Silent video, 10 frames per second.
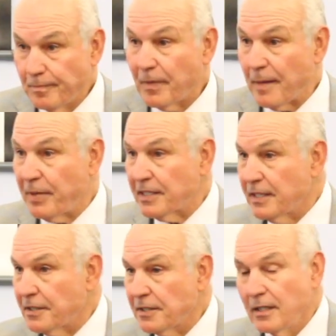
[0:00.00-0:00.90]
my
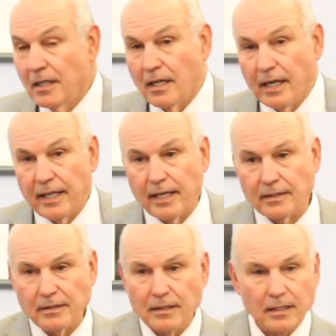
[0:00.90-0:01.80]
business, and
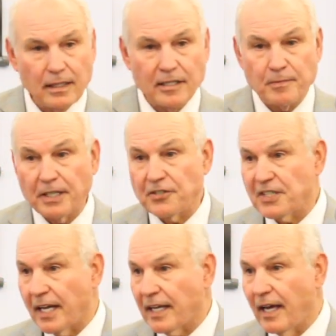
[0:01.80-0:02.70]
then as much
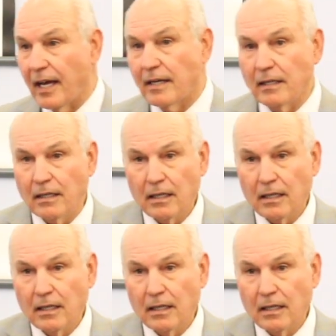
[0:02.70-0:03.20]
as I can